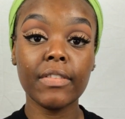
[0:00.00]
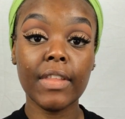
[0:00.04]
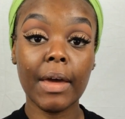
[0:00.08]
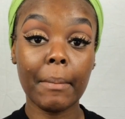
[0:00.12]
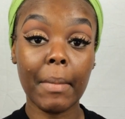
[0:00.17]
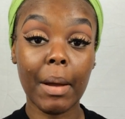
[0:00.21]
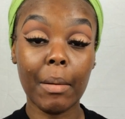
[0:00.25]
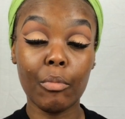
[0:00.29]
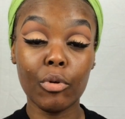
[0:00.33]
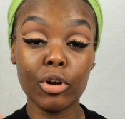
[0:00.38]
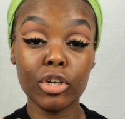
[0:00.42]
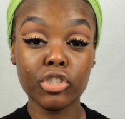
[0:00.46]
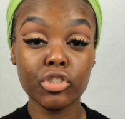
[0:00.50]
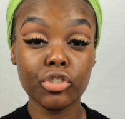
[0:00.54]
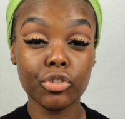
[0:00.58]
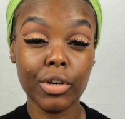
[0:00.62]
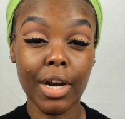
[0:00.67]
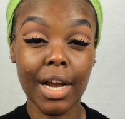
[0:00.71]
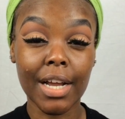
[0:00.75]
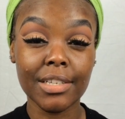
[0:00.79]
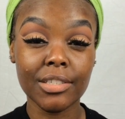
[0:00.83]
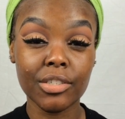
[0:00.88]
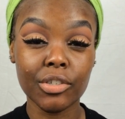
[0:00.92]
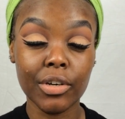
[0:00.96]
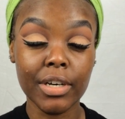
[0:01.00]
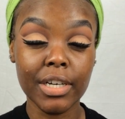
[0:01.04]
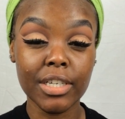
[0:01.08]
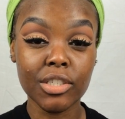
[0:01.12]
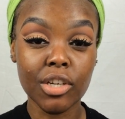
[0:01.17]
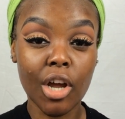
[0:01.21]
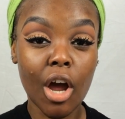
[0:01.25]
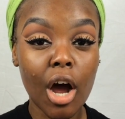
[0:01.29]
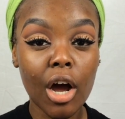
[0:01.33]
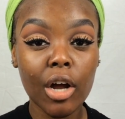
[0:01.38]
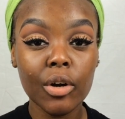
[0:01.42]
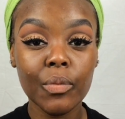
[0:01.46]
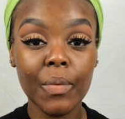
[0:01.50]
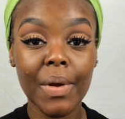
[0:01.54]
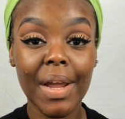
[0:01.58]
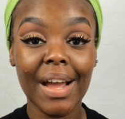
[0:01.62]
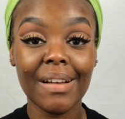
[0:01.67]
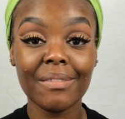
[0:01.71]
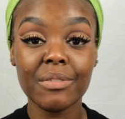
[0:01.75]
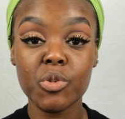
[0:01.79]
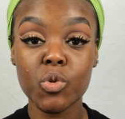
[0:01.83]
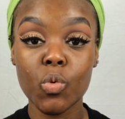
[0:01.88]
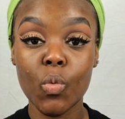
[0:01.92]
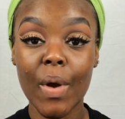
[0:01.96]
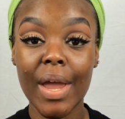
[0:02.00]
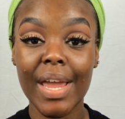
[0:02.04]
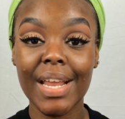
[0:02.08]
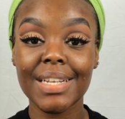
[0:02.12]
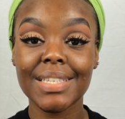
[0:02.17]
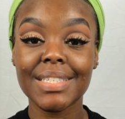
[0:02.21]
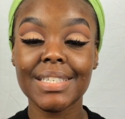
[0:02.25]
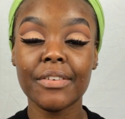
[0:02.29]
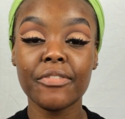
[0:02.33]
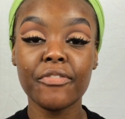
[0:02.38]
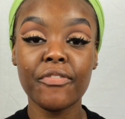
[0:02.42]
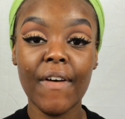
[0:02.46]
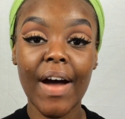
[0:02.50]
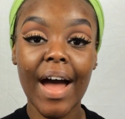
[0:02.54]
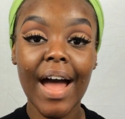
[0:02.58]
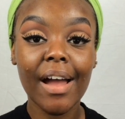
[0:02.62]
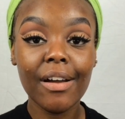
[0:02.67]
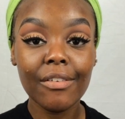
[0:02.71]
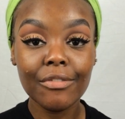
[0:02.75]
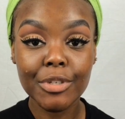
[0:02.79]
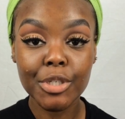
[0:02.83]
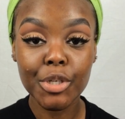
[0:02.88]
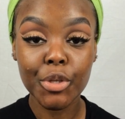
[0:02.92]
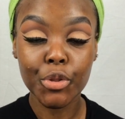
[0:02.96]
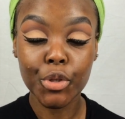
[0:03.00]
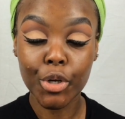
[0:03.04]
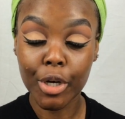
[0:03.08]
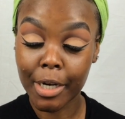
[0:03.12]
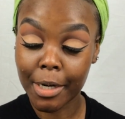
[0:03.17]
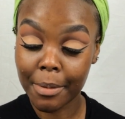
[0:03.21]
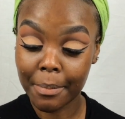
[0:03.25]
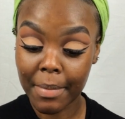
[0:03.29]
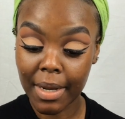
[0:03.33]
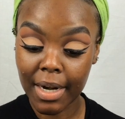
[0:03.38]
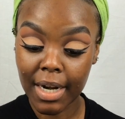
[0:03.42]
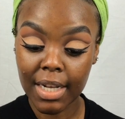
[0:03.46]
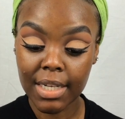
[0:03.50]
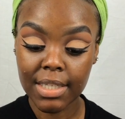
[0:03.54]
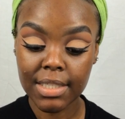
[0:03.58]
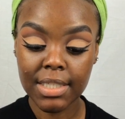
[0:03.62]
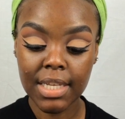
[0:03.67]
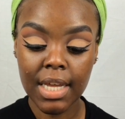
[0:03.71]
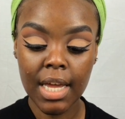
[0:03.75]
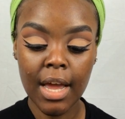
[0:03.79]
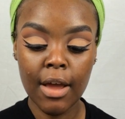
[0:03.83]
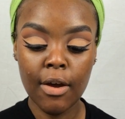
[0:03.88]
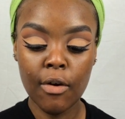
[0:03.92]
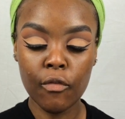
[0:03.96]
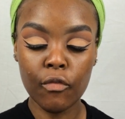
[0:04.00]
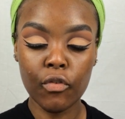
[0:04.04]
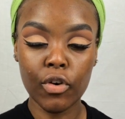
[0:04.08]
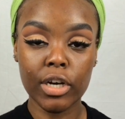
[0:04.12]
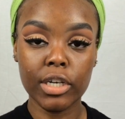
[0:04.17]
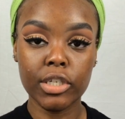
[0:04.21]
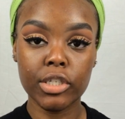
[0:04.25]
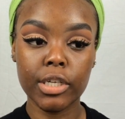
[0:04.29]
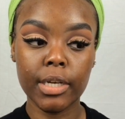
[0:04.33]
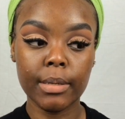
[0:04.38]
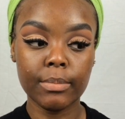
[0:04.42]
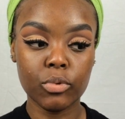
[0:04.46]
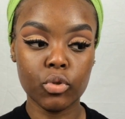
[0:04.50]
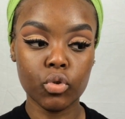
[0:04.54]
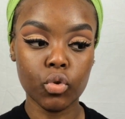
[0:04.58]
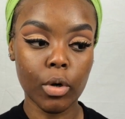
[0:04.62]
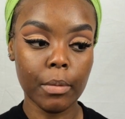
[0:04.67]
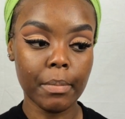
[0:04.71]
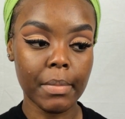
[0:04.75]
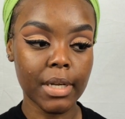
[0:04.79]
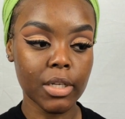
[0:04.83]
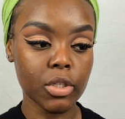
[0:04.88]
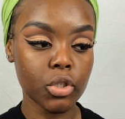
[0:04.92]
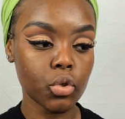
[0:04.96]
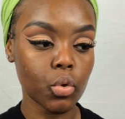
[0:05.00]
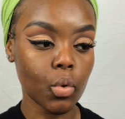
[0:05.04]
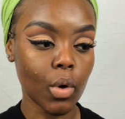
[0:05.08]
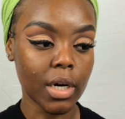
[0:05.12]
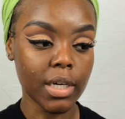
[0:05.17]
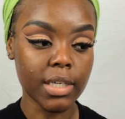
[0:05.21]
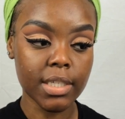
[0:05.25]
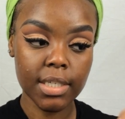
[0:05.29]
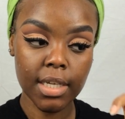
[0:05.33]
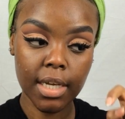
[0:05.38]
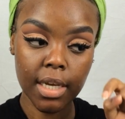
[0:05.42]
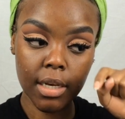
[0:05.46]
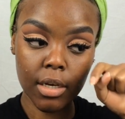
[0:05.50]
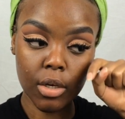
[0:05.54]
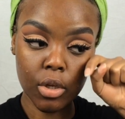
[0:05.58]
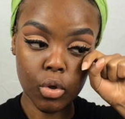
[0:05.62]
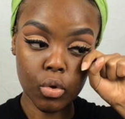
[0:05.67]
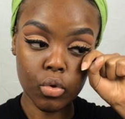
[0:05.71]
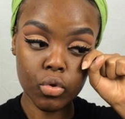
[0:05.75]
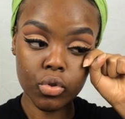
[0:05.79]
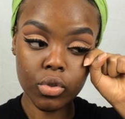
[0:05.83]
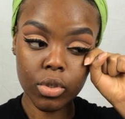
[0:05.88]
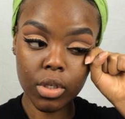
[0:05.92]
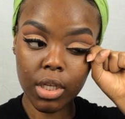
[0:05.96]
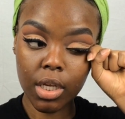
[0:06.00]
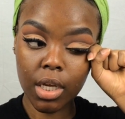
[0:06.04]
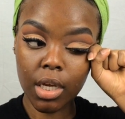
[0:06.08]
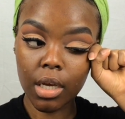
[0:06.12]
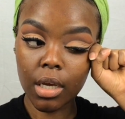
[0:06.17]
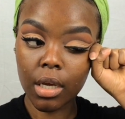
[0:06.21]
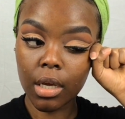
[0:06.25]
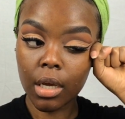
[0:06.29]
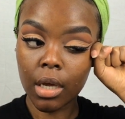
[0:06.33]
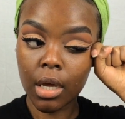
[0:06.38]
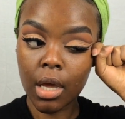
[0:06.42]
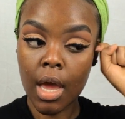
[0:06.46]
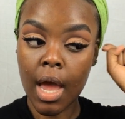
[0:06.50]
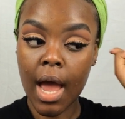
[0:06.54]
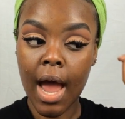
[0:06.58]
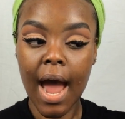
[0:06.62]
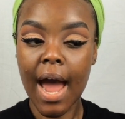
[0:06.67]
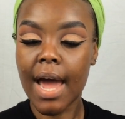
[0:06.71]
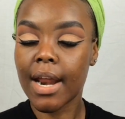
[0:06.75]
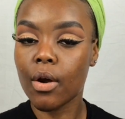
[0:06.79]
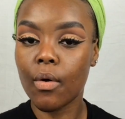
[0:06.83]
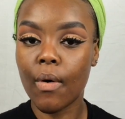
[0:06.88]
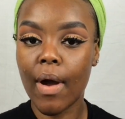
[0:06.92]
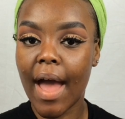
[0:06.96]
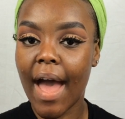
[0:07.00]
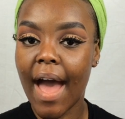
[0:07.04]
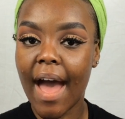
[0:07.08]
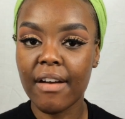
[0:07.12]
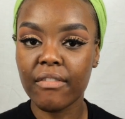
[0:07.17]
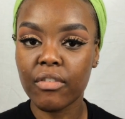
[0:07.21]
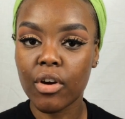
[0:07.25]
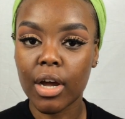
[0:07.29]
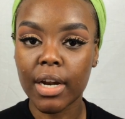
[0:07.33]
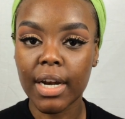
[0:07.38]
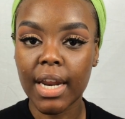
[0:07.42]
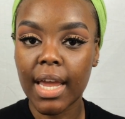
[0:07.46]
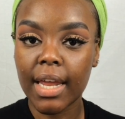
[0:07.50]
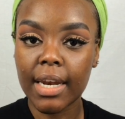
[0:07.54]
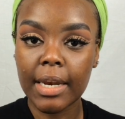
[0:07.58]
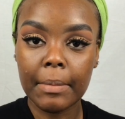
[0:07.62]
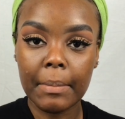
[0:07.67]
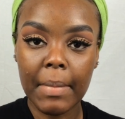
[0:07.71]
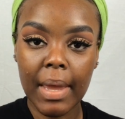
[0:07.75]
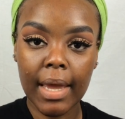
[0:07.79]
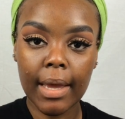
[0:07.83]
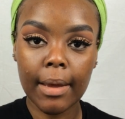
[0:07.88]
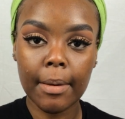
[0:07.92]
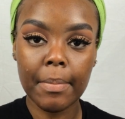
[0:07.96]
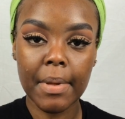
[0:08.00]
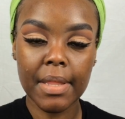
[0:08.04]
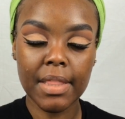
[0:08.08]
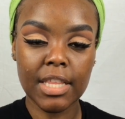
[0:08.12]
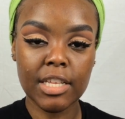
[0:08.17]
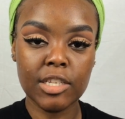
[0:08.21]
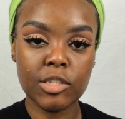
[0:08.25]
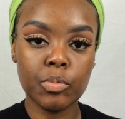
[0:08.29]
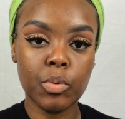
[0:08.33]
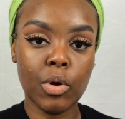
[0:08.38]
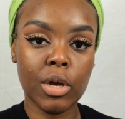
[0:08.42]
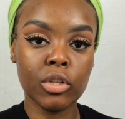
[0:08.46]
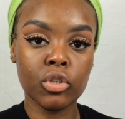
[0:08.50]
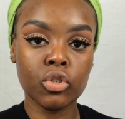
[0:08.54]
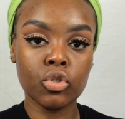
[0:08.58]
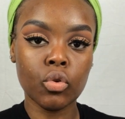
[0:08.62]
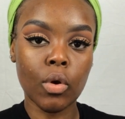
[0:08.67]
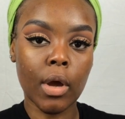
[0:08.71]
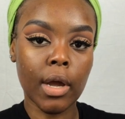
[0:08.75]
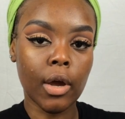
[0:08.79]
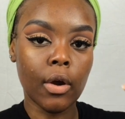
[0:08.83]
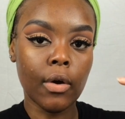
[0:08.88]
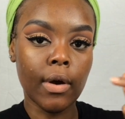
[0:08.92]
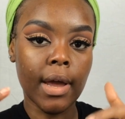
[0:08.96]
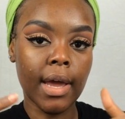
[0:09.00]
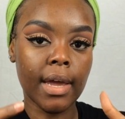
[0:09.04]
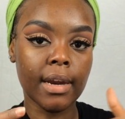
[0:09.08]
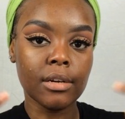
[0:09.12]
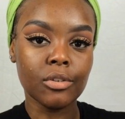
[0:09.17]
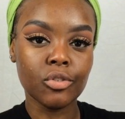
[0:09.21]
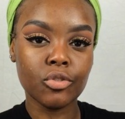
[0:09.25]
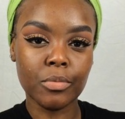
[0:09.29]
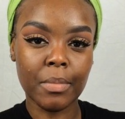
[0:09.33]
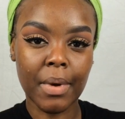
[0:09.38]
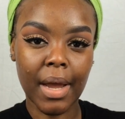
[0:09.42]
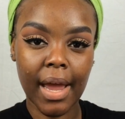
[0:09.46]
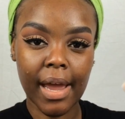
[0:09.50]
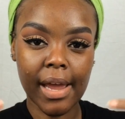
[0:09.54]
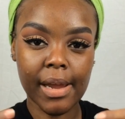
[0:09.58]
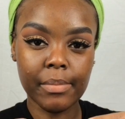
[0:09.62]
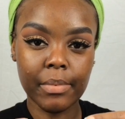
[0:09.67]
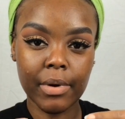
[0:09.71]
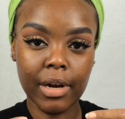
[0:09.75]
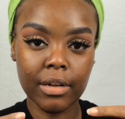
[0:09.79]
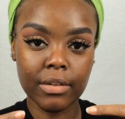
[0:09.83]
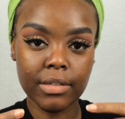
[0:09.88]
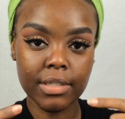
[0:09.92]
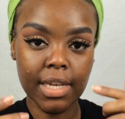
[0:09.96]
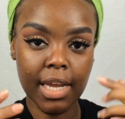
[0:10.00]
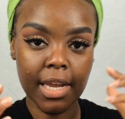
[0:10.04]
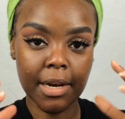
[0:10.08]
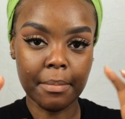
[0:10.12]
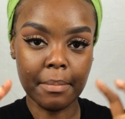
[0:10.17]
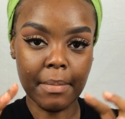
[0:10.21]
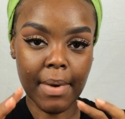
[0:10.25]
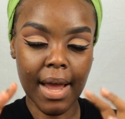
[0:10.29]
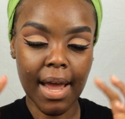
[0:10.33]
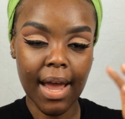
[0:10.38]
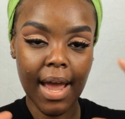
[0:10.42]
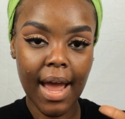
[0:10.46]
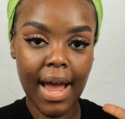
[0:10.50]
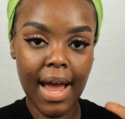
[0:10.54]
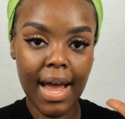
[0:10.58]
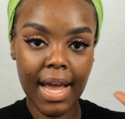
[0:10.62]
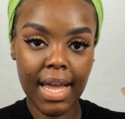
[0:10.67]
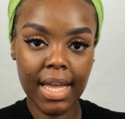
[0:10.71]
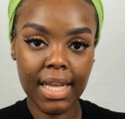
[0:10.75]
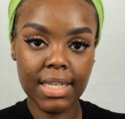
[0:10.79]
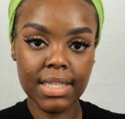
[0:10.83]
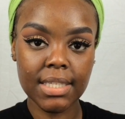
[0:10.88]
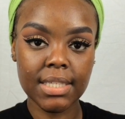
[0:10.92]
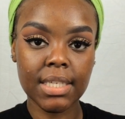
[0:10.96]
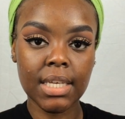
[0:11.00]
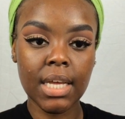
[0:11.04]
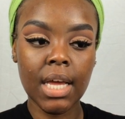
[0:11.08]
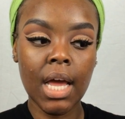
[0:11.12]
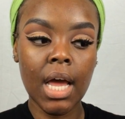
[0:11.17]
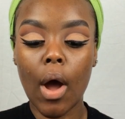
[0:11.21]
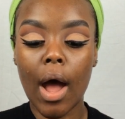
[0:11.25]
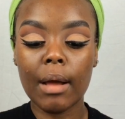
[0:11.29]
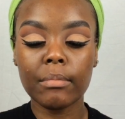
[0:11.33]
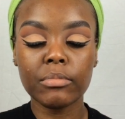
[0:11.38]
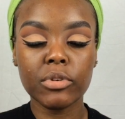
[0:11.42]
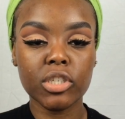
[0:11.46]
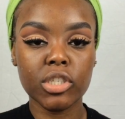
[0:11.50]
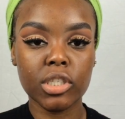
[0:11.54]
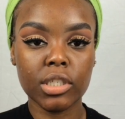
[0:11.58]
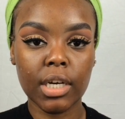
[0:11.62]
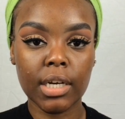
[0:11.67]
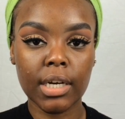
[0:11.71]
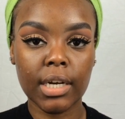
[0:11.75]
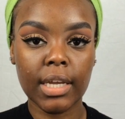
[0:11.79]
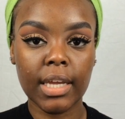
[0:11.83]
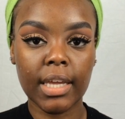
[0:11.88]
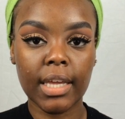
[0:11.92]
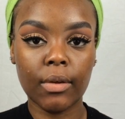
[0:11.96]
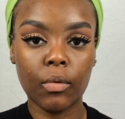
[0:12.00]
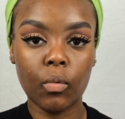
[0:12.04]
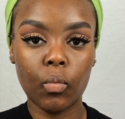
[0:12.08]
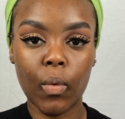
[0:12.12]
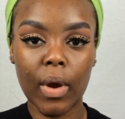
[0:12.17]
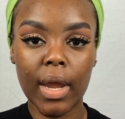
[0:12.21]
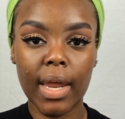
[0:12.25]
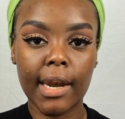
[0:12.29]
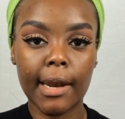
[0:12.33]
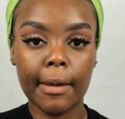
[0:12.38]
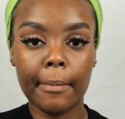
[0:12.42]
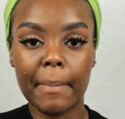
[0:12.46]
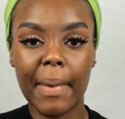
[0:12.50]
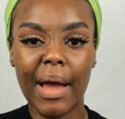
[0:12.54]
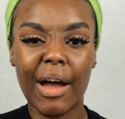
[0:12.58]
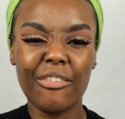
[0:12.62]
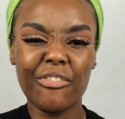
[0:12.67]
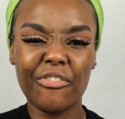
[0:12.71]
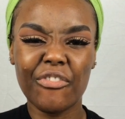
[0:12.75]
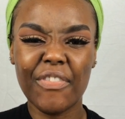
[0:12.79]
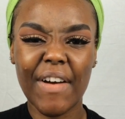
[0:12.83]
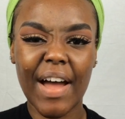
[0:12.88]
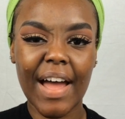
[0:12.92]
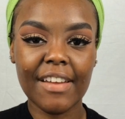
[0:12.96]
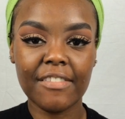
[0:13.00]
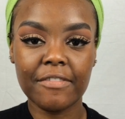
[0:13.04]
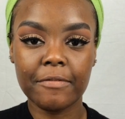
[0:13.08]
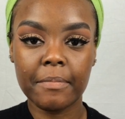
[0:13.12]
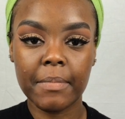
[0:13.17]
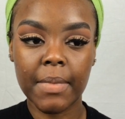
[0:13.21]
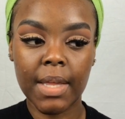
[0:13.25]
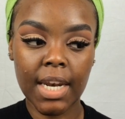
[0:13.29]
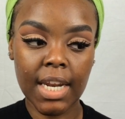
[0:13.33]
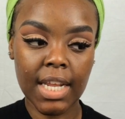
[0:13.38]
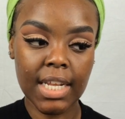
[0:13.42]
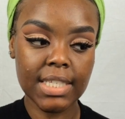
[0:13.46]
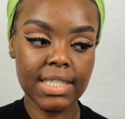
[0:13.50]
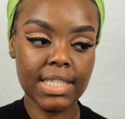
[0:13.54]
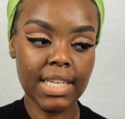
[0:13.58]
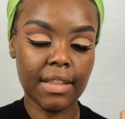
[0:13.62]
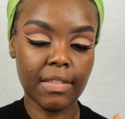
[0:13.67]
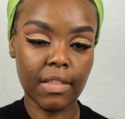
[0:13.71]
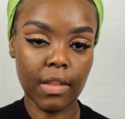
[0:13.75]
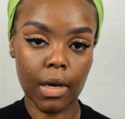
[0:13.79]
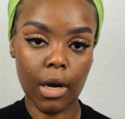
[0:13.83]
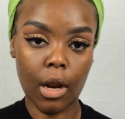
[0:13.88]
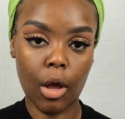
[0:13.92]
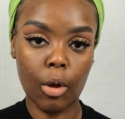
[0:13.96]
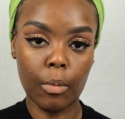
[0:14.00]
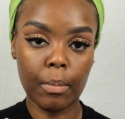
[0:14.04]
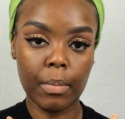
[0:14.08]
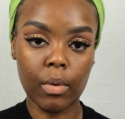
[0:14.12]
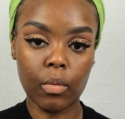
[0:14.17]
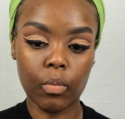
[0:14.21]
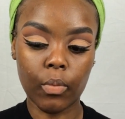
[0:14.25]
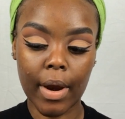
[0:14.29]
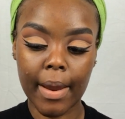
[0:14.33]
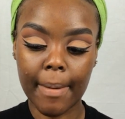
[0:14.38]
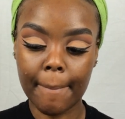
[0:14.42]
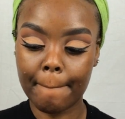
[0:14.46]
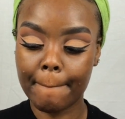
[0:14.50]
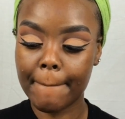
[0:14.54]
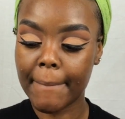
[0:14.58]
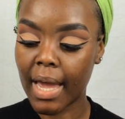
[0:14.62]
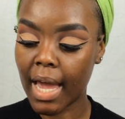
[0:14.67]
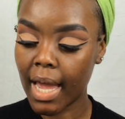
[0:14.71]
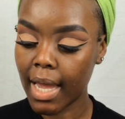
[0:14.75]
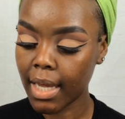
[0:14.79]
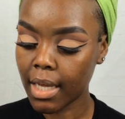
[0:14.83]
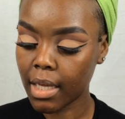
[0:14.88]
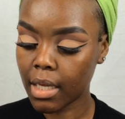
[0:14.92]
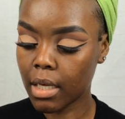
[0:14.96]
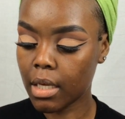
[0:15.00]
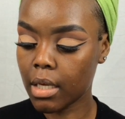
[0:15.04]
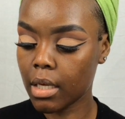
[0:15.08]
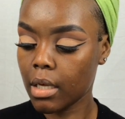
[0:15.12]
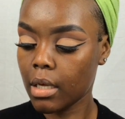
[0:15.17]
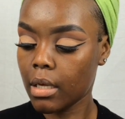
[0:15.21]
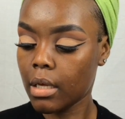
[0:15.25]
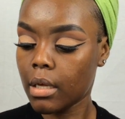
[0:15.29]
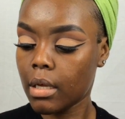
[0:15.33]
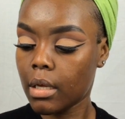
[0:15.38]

that my moisturizer is on, we have to wait 5 to 30 minutes for it to absorb into our skin. Usually, I don't have on any makeup at this point, so I go ahead and do my eyebrows and my eyes. I'm just going to wait about 5 minutes and then I'll be right back.